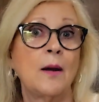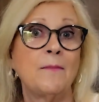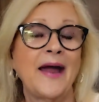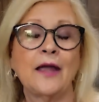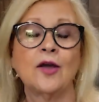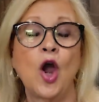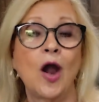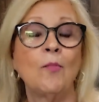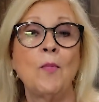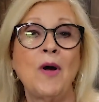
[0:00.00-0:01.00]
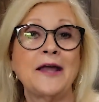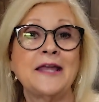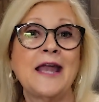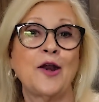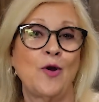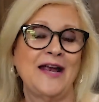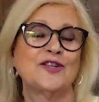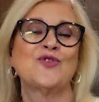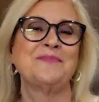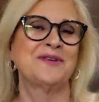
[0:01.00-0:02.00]
my caramel macchiato
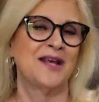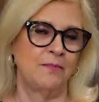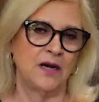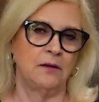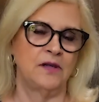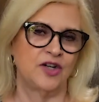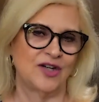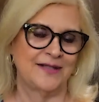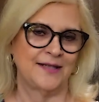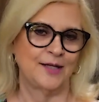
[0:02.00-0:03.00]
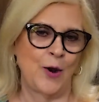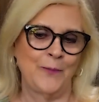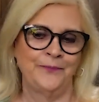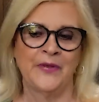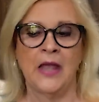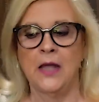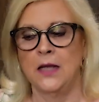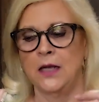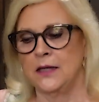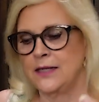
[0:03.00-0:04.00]
ice cream is going to be delicious. So.
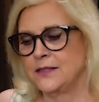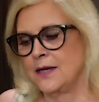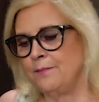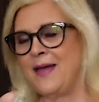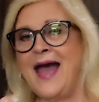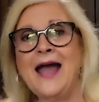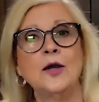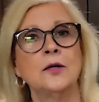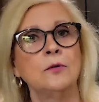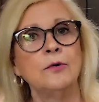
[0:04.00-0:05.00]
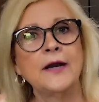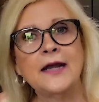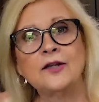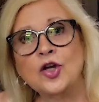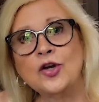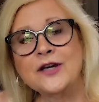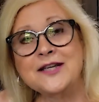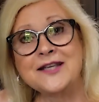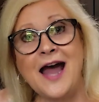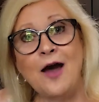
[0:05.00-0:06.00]
Let's come back. When I get the
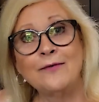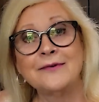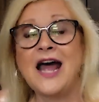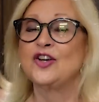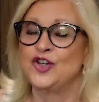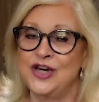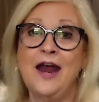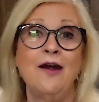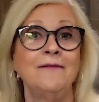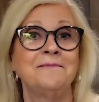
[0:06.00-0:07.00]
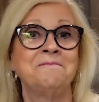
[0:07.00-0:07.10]
cookies out, I'll share.